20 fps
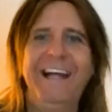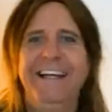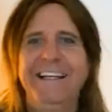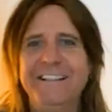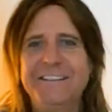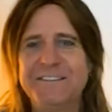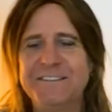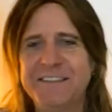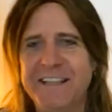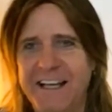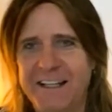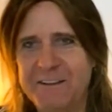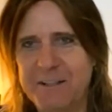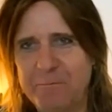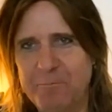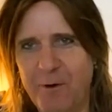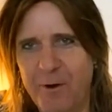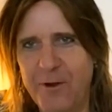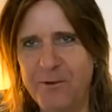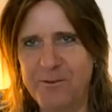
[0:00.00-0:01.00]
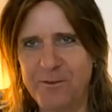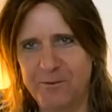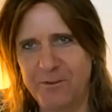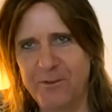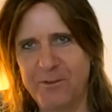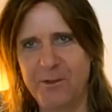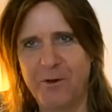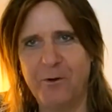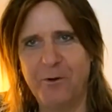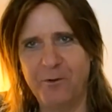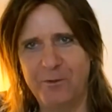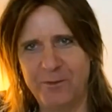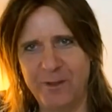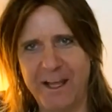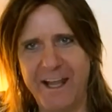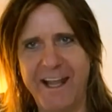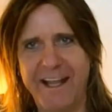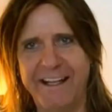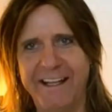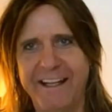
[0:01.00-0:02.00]
Isn't that the point of this whole
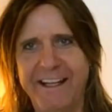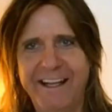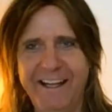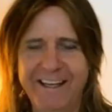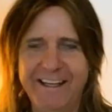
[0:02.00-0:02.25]
thing?